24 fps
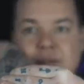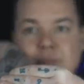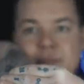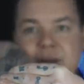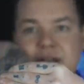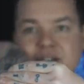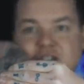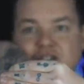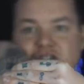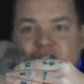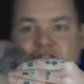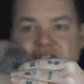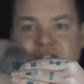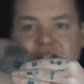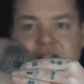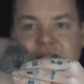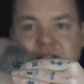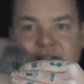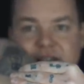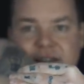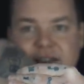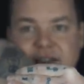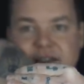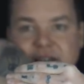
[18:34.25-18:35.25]
but I
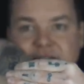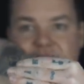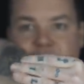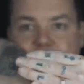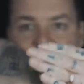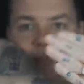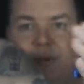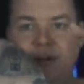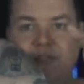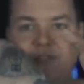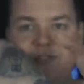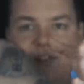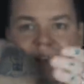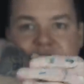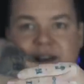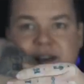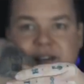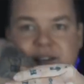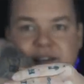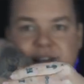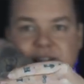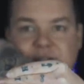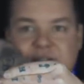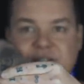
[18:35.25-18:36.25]
shield it with my
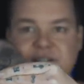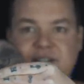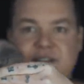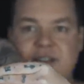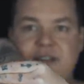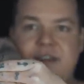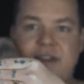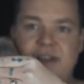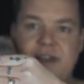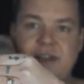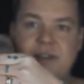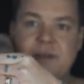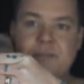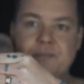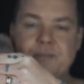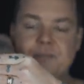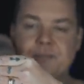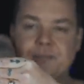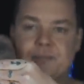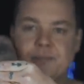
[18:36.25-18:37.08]
fingers as if it's there,